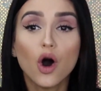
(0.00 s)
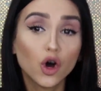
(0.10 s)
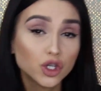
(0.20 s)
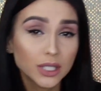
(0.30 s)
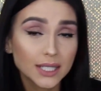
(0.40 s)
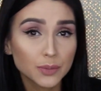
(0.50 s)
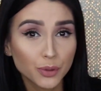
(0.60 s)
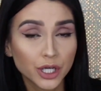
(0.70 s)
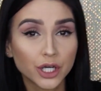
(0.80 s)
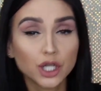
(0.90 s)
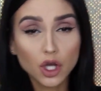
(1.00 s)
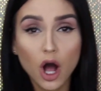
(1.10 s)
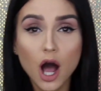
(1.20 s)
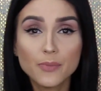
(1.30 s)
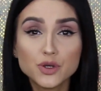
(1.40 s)
All you need is printer.
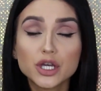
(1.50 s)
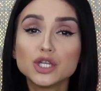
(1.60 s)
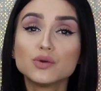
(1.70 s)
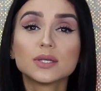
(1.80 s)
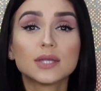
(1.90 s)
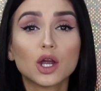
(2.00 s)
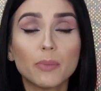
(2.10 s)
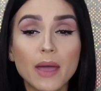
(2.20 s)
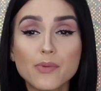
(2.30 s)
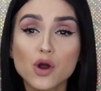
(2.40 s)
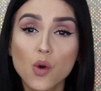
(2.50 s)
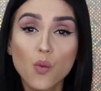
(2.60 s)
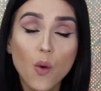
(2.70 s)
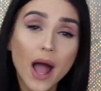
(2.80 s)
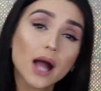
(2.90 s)
Um, you can use sticker paper,
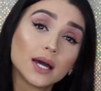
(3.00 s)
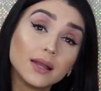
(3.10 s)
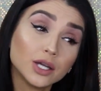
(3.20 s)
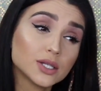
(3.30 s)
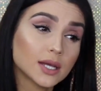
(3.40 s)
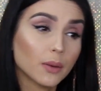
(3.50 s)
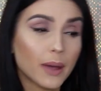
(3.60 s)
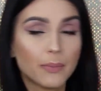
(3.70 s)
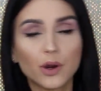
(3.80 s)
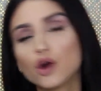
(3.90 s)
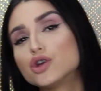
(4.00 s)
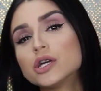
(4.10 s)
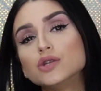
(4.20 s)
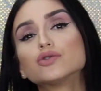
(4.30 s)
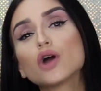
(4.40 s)
a clear sticker paper, or you
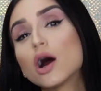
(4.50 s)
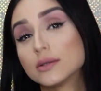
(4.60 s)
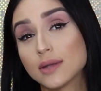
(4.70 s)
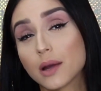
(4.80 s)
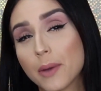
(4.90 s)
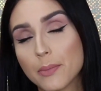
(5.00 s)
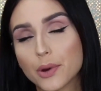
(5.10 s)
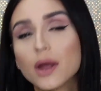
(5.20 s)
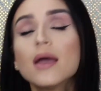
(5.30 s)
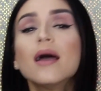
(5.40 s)
can use cardstock paper.